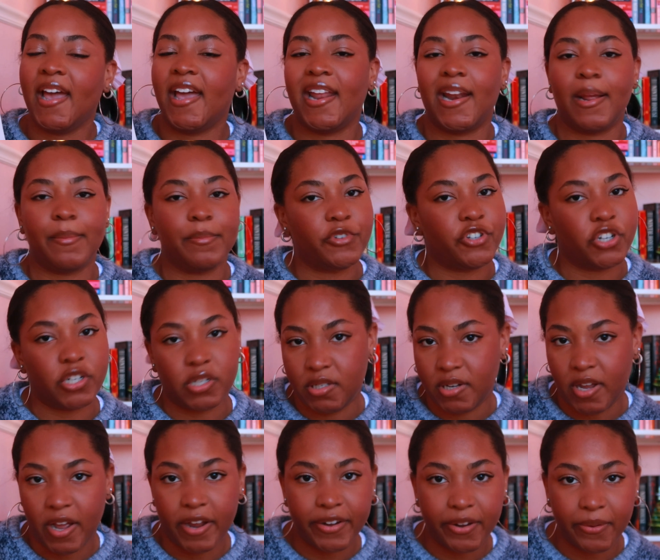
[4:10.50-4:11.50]
and I'm just
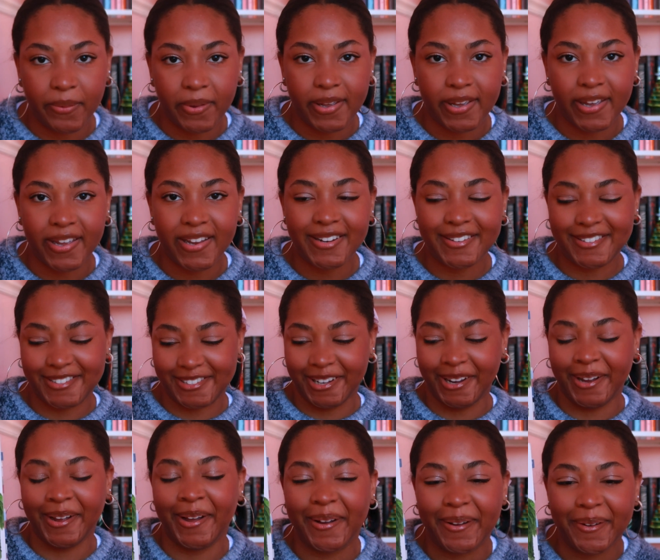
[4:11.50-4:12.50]
not doing it.
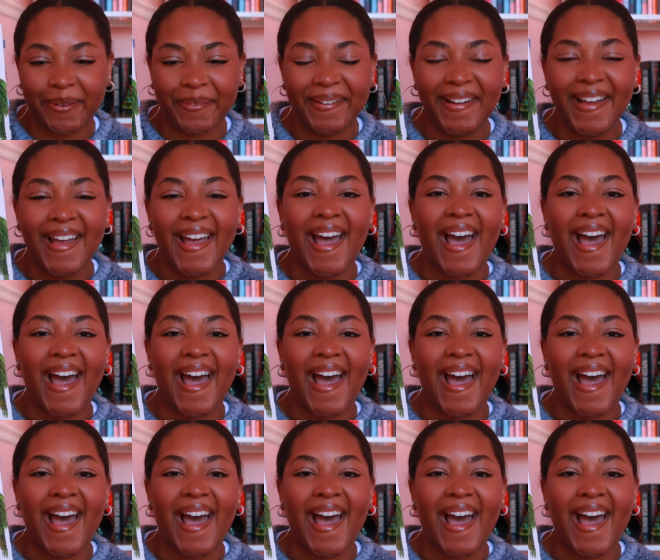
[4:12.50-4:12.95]
So